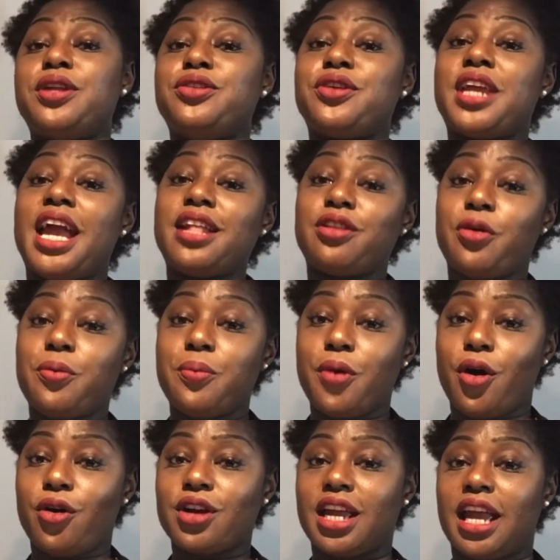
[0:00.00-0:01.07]
When you get a
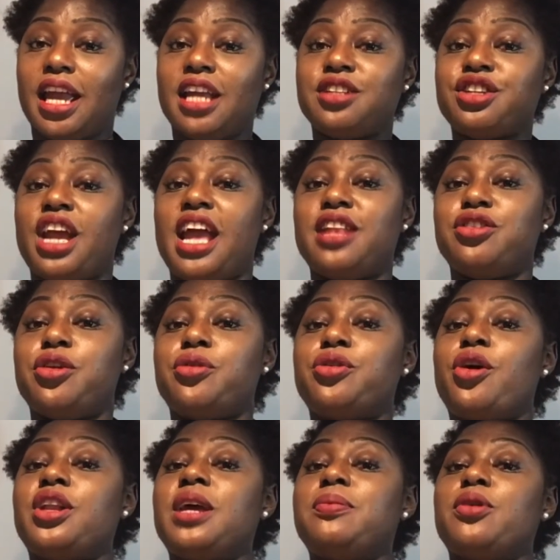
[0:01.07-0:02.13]
mortgage and you're
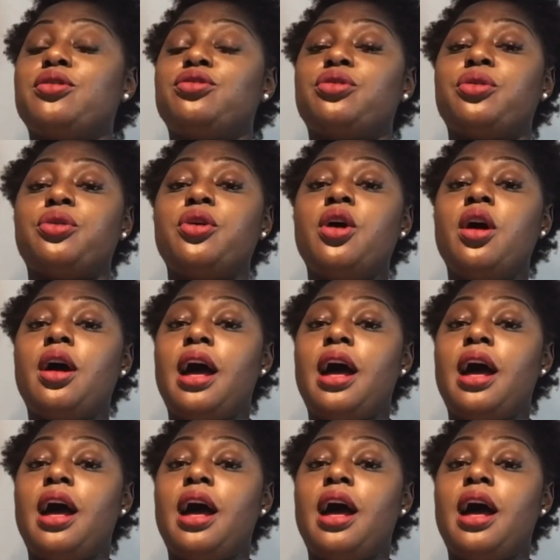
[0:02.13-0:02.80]
not able to